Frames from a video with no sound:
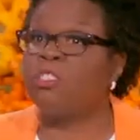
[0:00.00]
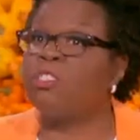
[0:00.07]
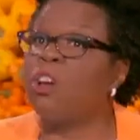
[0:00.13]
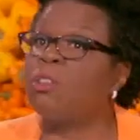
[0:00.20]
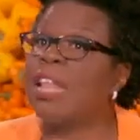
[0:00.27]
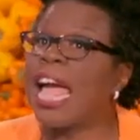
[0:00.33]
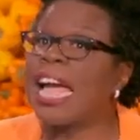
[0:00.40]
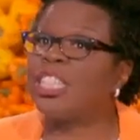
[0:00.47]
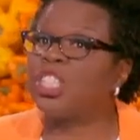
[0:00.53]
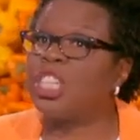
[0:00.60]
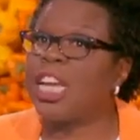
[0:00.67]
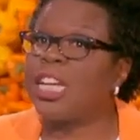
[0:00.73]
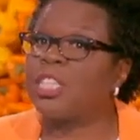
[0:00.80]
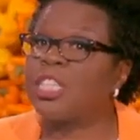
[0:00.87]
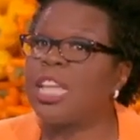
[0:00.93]
is your last
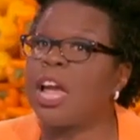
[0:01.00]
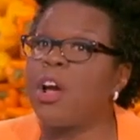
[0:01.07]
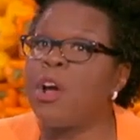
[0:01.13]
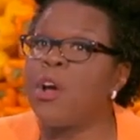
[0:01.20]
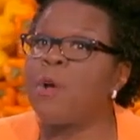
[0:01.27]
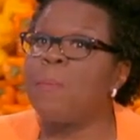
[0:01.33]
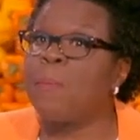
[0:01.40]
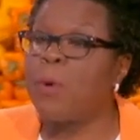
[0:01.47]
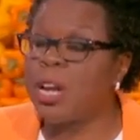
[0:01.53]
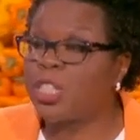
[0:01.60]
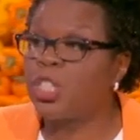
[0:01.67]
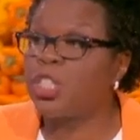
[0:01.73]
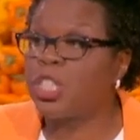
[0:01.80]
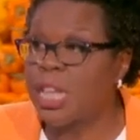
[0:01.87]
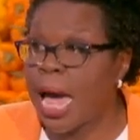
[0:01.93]
chance to earn
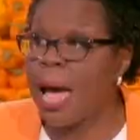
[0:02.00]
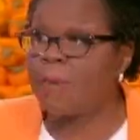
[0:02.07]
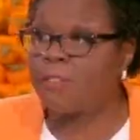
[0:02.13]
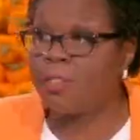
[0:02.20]
precious time